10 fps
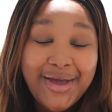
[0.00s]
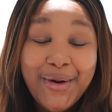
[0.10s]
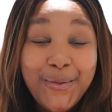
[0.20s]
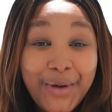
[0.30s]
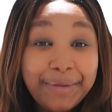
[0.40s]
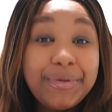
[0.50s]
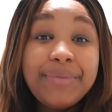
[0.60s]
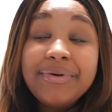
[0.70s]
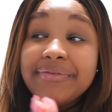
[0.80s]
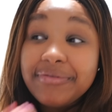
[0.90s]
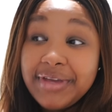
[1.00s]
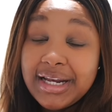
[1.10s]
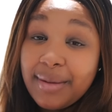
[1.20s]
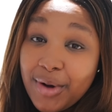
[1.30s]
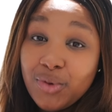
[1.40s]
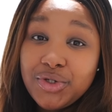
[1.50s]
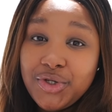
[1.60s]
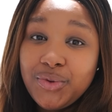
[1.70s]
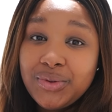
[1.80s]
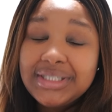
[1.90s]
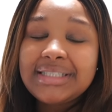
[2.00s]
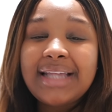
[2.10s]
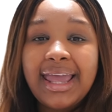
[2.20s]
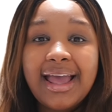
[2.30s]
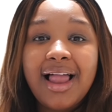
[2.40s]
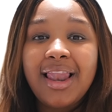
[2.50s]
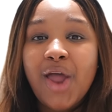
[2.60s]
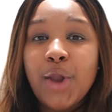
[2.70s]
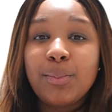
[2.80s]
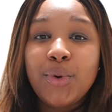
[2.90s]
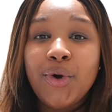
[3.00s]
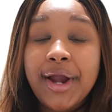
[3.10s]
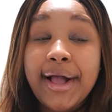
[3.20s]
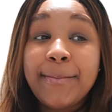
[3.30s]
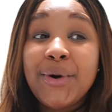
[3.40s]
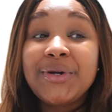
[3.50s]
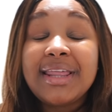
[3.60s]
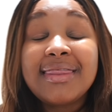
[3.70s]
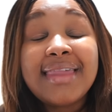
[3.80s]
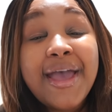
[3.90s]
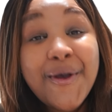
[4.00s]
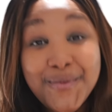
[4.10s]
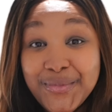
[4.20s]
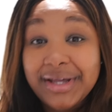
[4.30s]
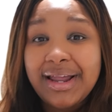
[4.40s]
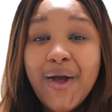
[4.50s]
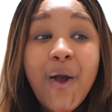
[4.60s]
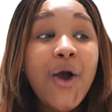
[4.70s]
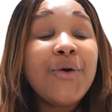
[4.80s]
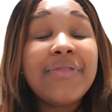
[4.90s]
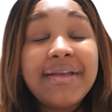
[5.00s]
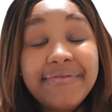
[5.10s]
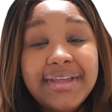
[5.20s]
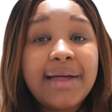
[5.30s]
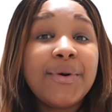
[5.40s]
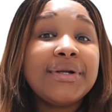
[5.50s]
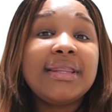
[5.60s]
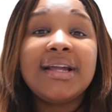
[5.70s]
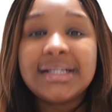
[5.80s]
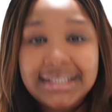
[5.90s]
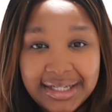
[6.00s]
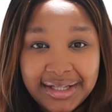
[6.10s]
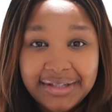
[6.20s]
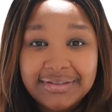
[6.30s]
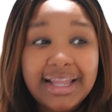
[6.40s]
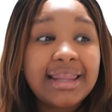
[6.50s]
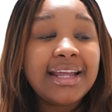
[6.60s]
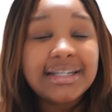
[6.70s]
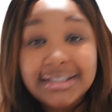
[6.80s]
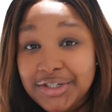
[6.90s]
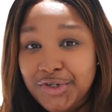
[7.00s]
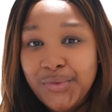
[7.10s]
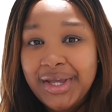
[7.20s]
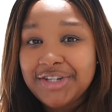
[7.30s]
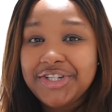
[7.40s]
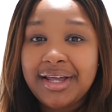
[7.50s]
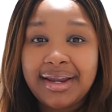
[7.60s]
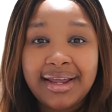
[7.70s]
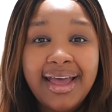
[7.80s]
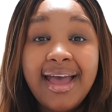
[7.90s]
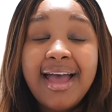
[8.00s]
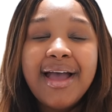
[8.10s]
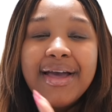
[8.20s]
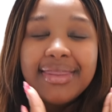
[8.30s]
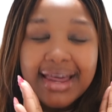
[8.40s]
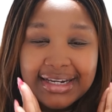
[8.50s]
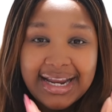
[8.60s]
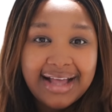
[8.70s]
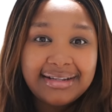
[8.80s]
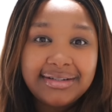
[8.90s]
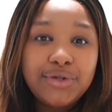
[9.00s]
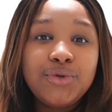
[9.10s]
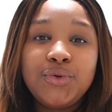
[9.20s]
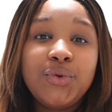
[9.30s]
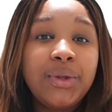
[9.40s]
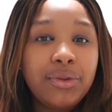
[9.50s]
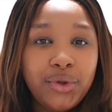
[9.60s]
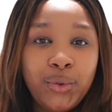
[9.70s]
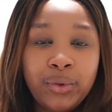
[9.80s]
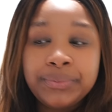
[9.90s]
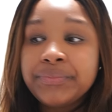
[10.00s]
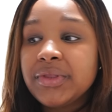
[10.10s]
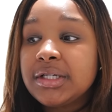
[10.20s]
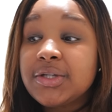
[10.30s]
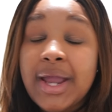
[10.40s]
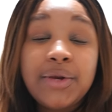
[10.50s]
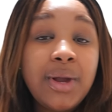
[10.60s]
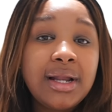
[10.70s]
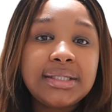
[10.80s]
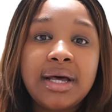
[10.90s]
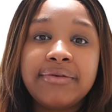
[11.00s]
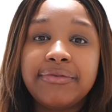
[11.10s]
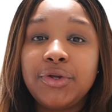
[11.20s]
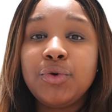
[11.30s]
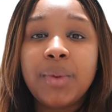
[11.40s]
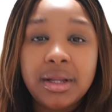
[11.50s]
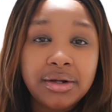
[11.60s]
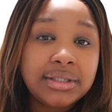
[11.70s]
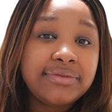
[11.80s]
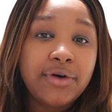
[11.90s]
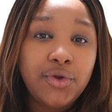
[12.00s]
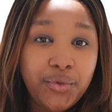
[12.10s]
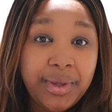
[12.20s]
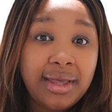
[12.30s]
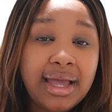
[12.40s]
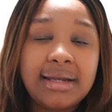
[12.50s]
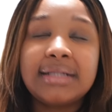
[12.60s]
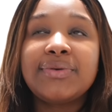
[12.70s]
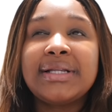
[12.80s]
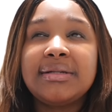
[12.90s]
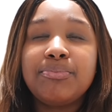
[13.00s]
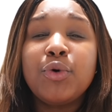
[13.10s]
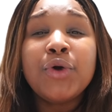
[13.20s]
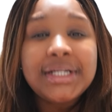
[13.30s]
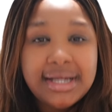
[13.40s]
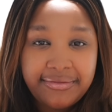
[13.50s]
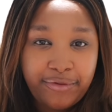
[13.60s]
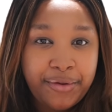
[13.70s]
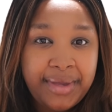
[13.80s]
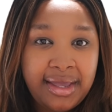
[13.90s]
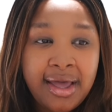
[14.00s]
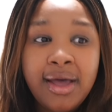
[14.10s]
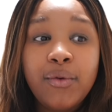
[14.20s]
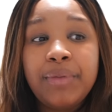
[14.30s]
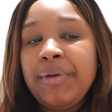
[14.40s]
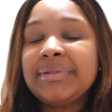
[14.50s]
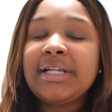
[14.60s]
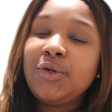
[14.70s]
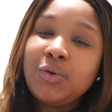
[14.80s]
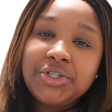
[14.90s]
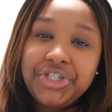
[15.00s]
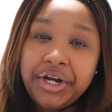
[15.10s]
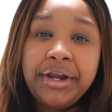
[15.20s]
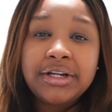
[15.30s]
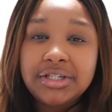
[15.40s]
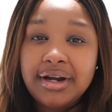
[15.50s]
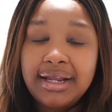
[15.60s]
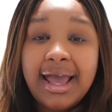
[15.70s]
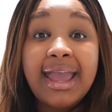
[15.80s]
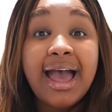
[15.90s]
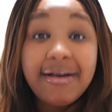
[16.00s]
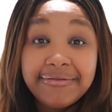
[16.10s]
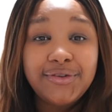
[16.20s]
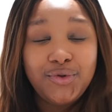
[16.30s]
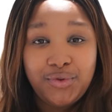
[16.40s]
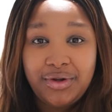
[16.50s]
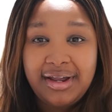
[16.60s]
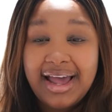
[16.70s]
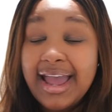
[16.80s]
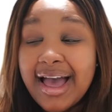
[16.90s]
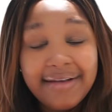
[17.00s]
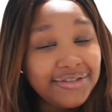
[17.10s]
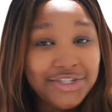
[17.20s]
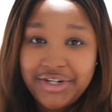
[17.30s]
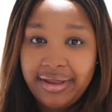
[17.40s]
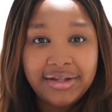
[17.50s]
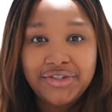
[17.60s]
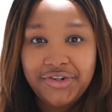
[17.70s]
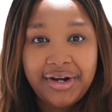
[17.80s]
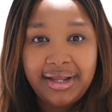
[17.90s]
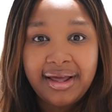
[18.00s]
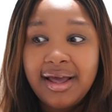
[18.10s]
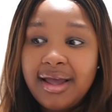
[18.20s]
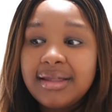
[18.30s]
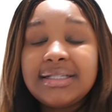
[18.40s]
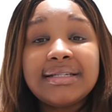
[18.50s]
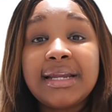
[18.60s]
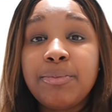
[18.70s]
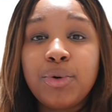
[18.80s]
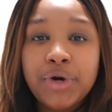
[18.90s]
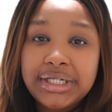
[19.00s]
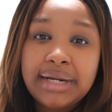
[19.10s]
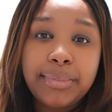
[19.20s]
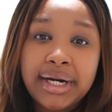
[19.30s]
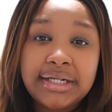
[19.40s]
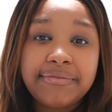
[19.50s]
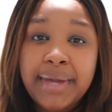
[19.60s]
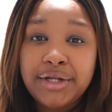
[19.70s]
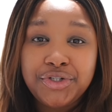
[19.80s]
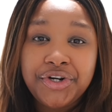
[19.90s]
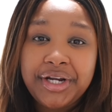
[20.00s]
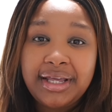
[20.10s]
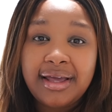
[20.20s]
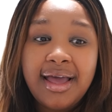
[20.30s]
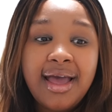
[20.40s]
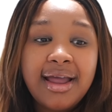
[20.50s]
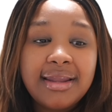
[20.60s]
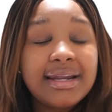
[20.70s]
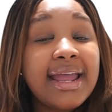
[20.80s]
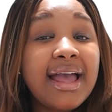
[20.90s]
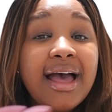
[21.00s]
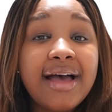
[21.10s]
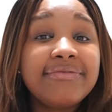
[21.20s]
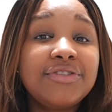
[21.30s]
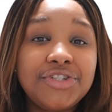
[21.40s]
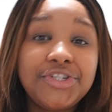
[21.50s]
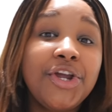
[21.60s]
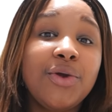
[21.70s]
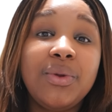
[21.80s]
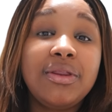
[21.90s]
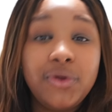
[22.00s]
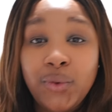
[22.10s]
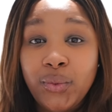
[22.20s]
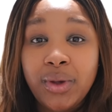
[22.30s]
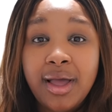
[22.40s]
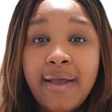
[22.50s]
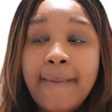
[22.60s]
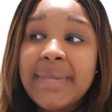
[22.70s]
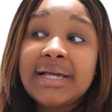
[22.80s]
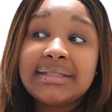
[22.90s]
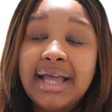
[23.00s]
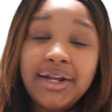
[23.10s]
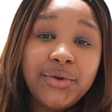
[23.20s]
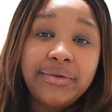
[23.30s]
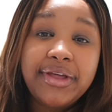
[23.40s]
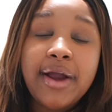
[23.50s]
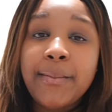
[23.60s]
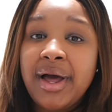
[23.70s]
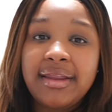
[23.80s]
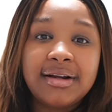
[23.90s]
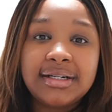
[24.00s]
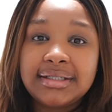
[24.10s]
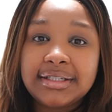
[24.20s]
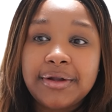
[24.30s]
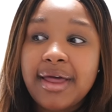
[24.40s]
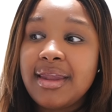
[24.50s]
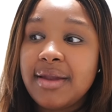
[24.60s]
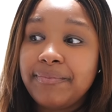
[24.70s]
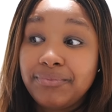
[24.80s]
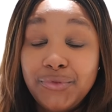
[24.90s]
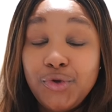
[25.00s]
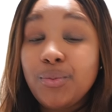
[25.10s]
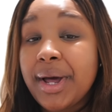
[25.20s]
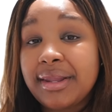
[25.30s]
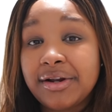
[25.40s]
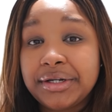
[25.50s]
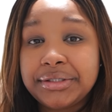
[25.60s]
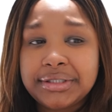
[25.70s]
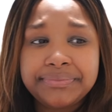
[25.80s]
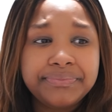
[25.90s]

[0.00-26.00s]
What people feel about you say a lot more about them, how they feel about themselves, their situation, than it has to do with you. So I know a lot of new mothers follow me, and that's why it's important for me. When people say don't share your journey, I have to share this journey. This is an important part of my journey that I have to share with you, because I know there are mothers, new mothers,